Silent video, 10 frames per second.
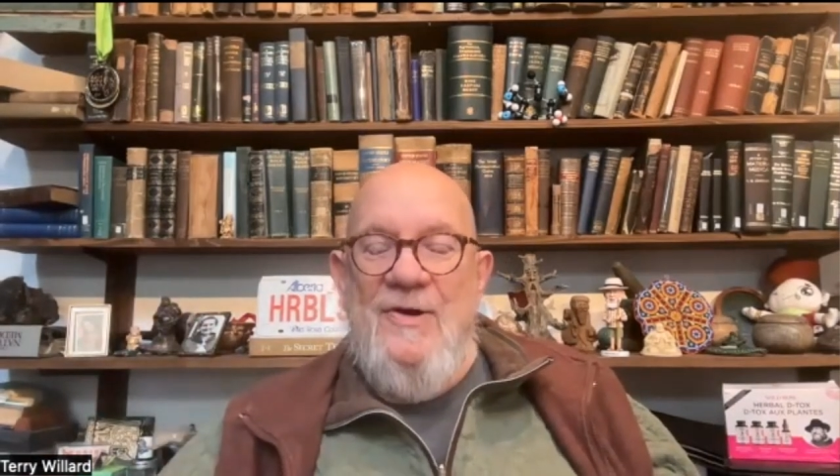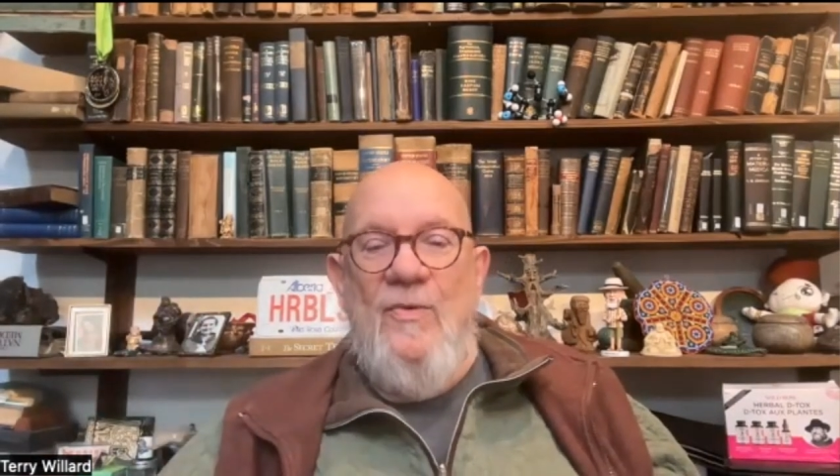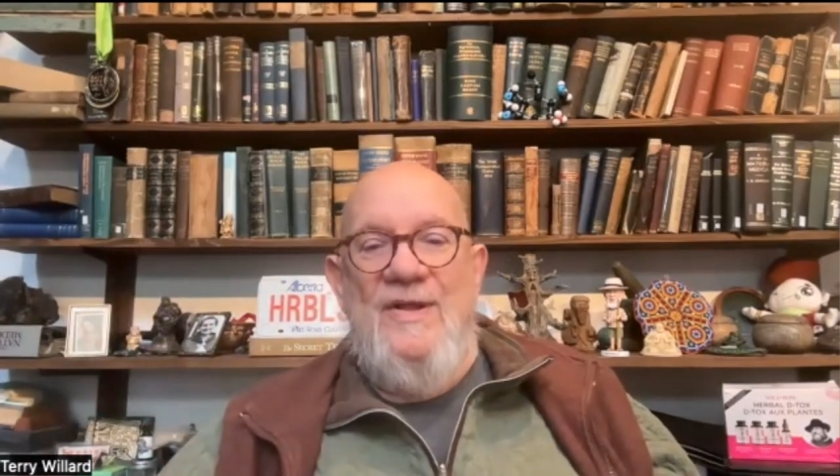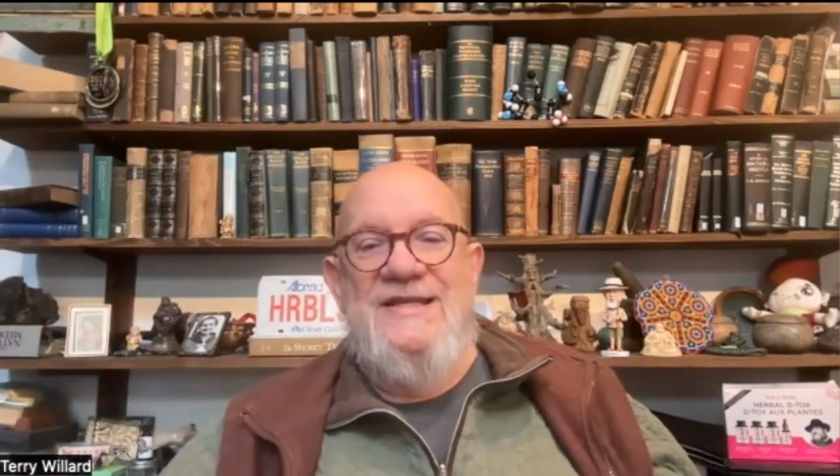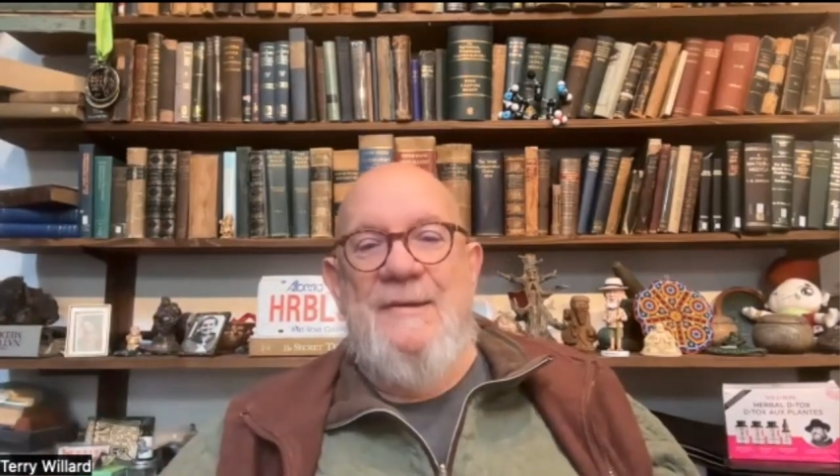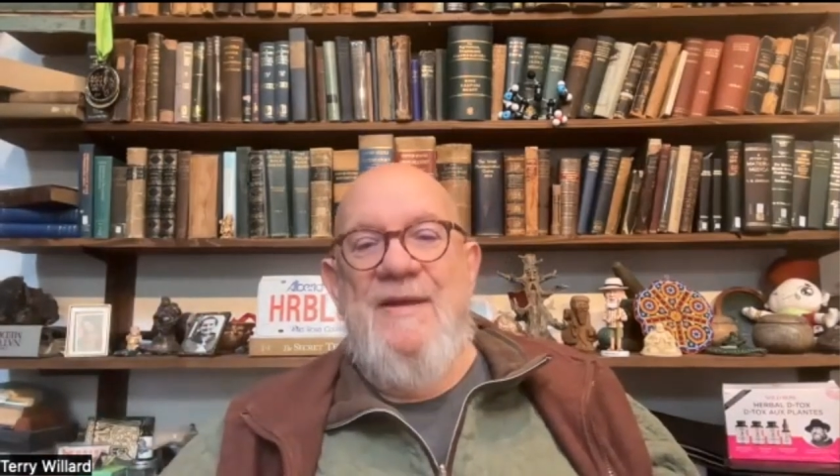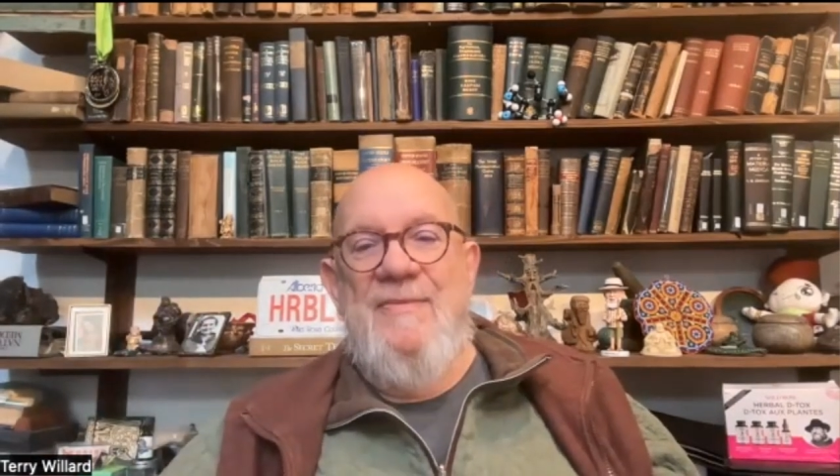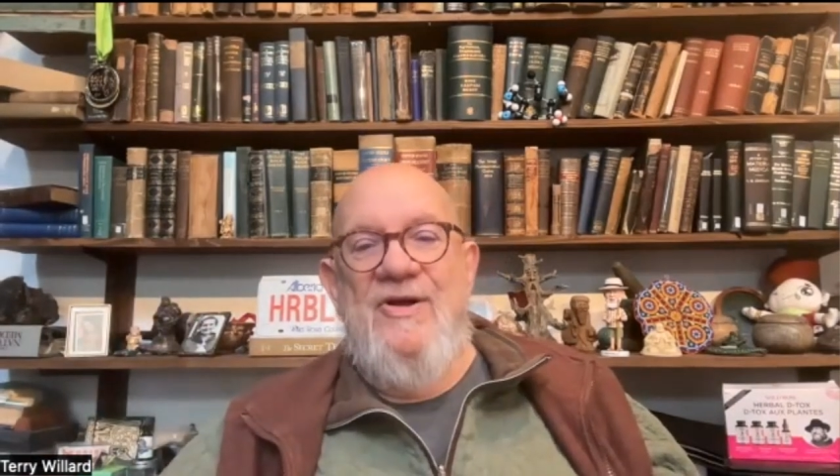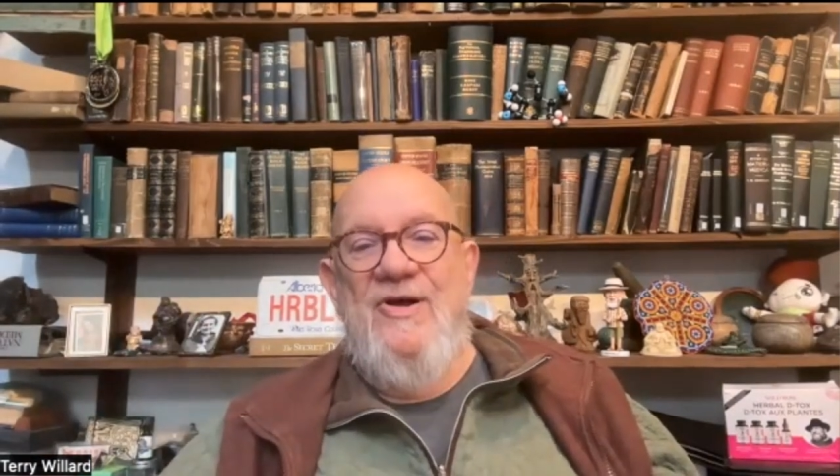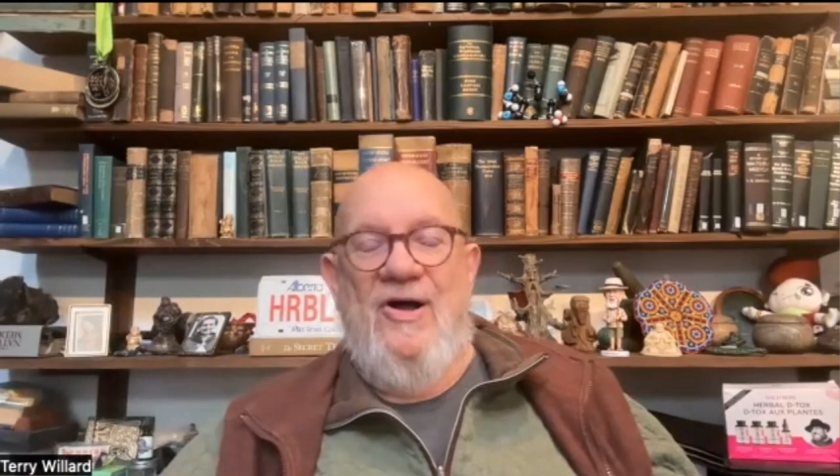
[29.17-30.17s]
what some
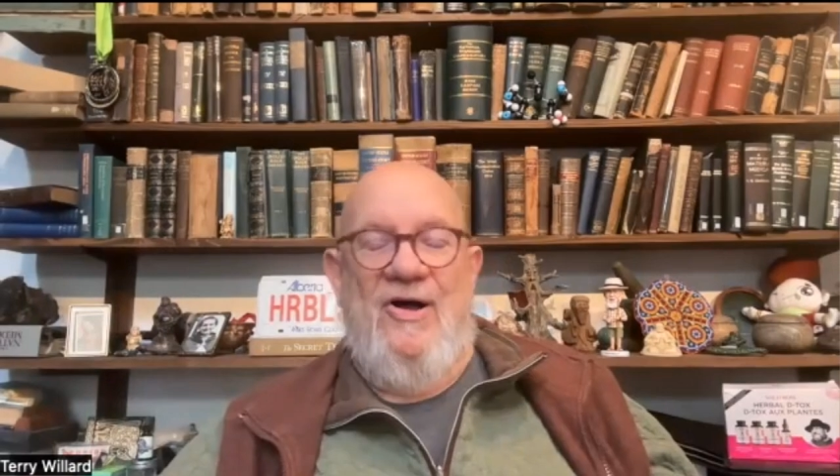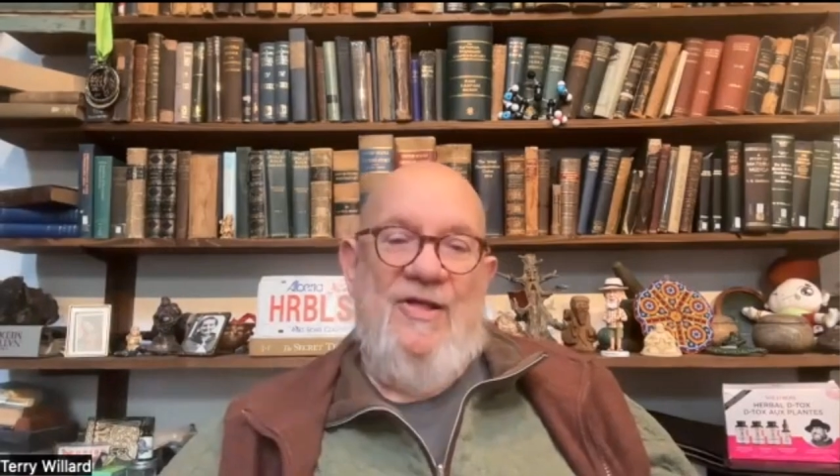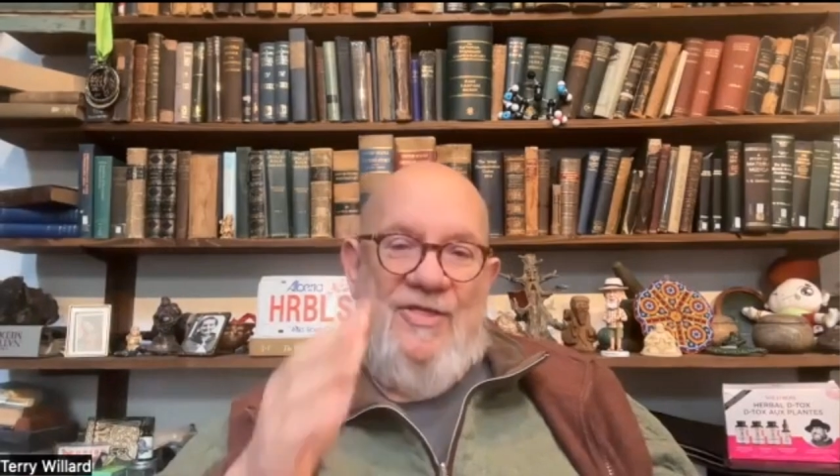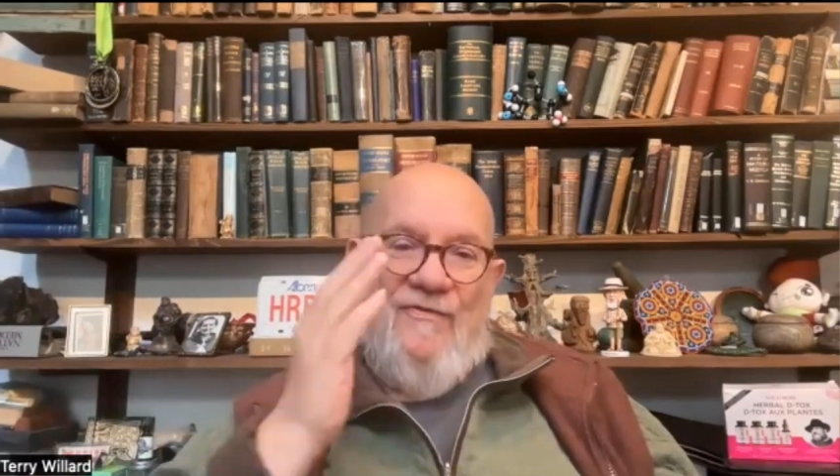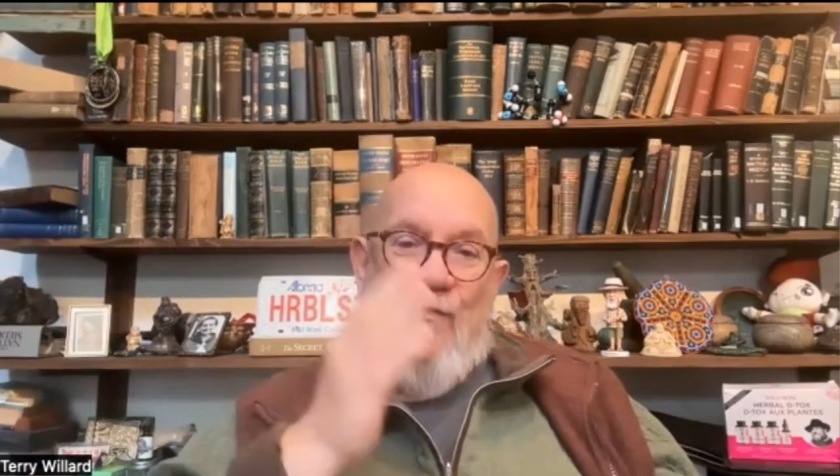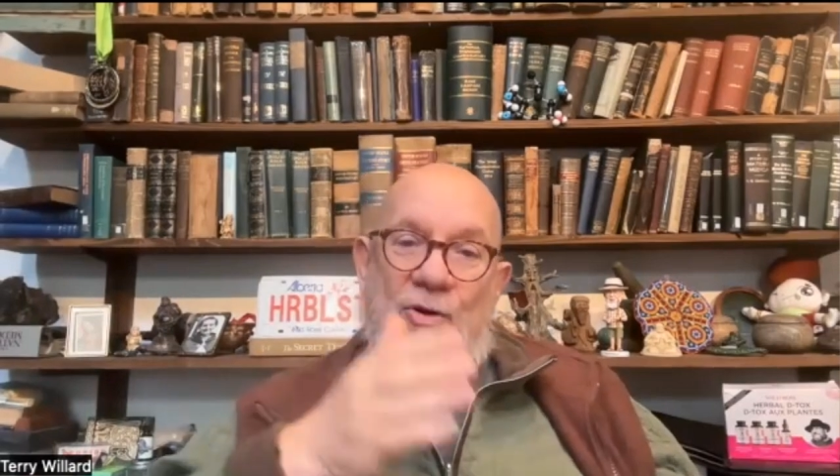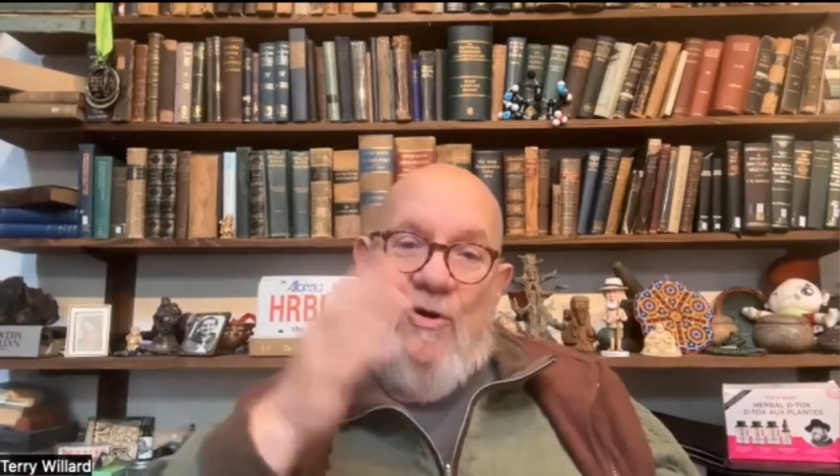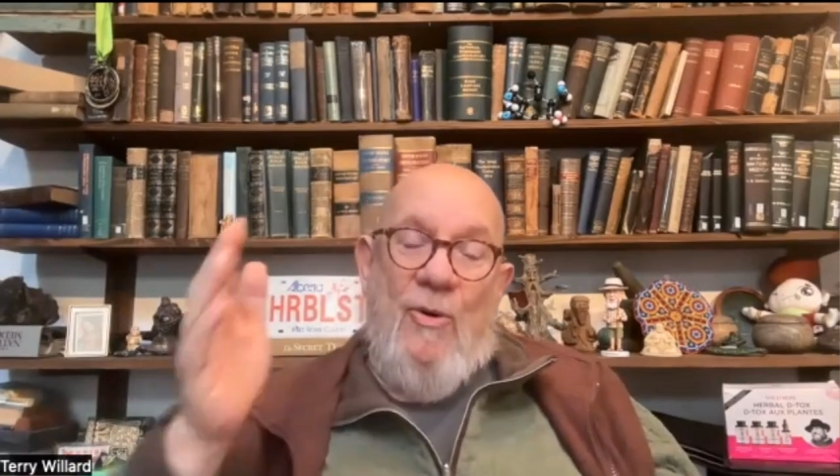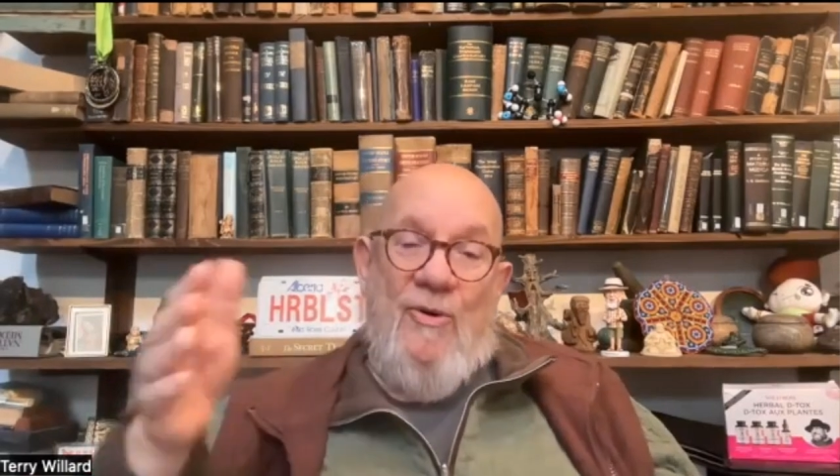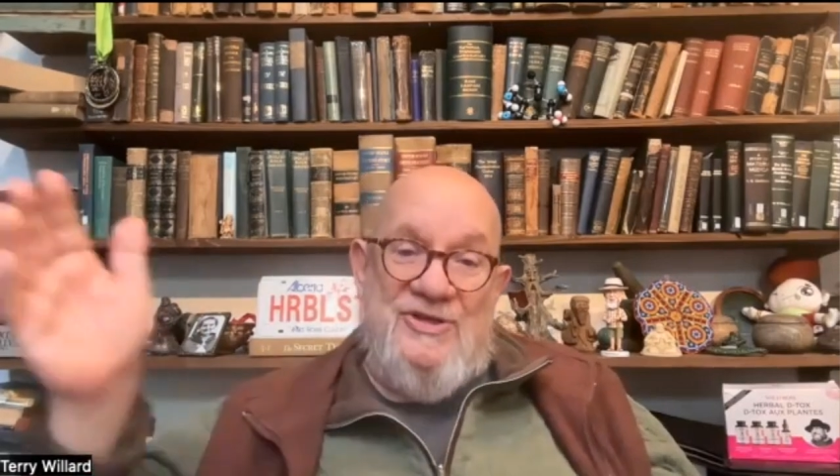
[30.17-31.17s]
people call the 4
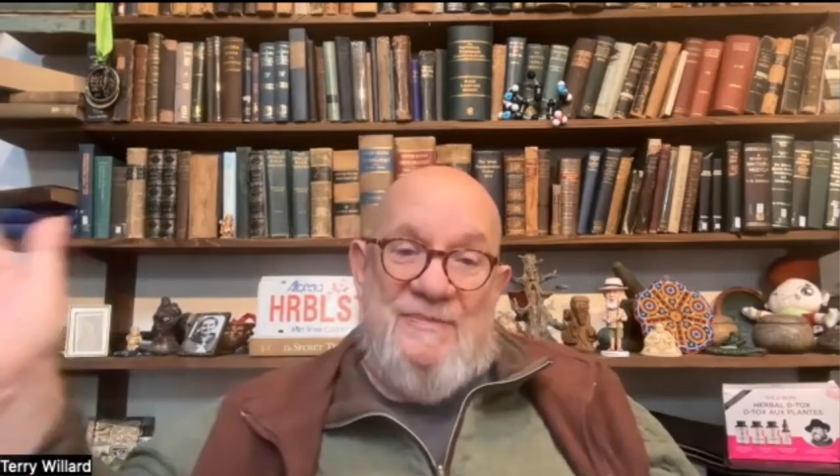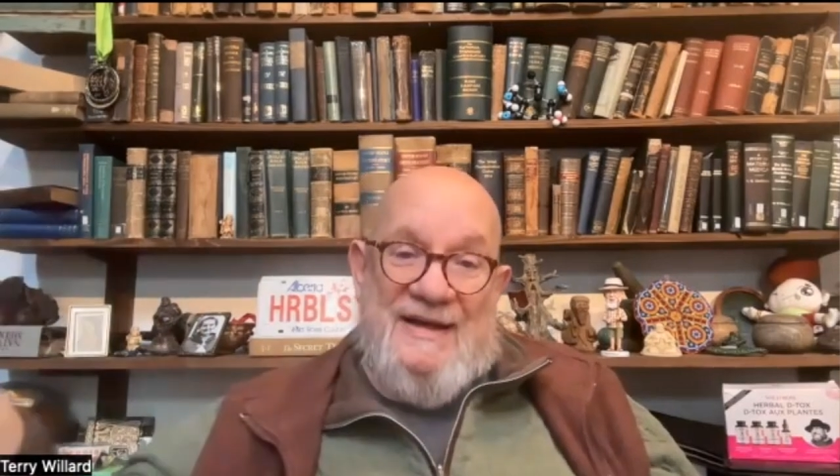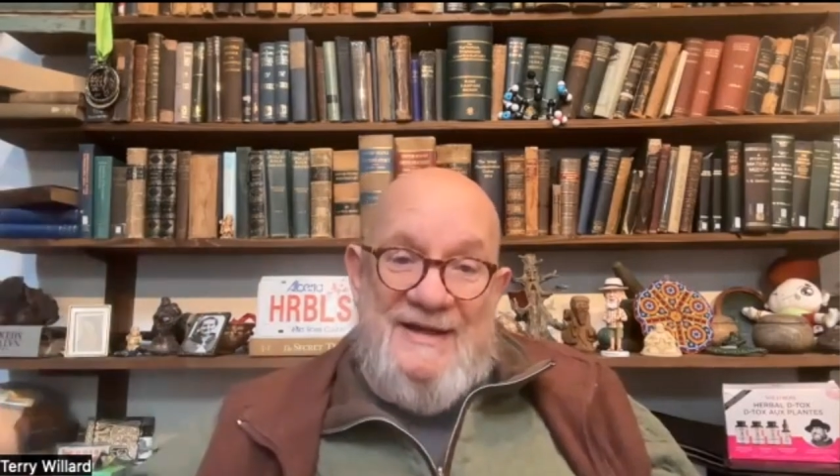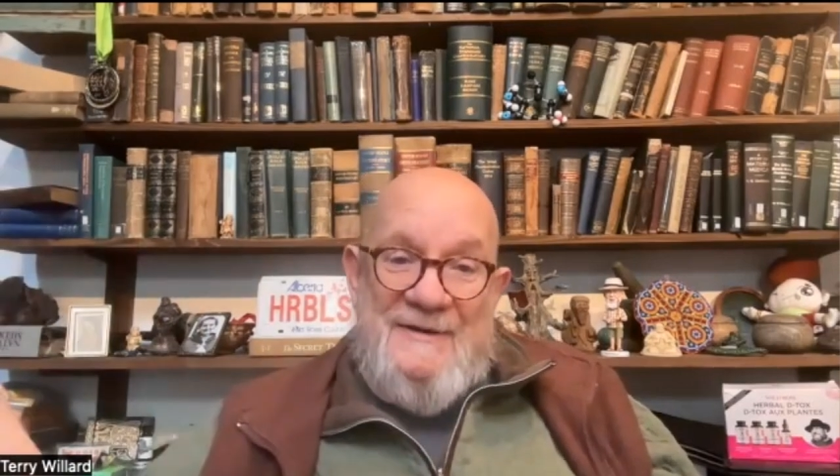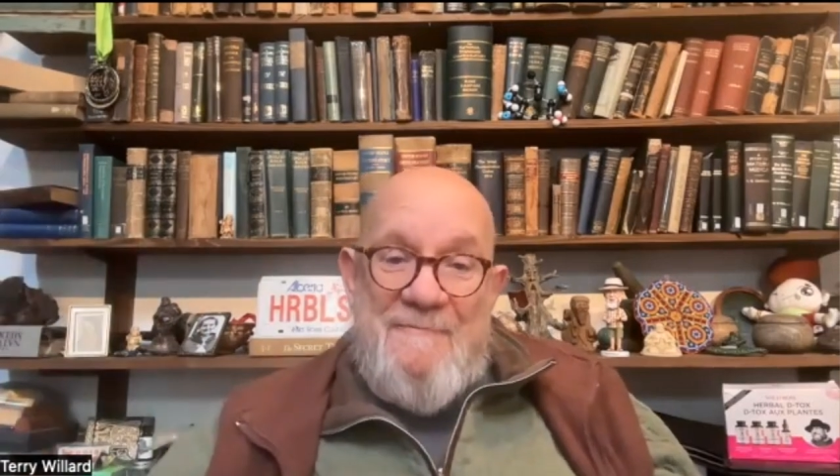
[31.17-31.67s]
horsemen.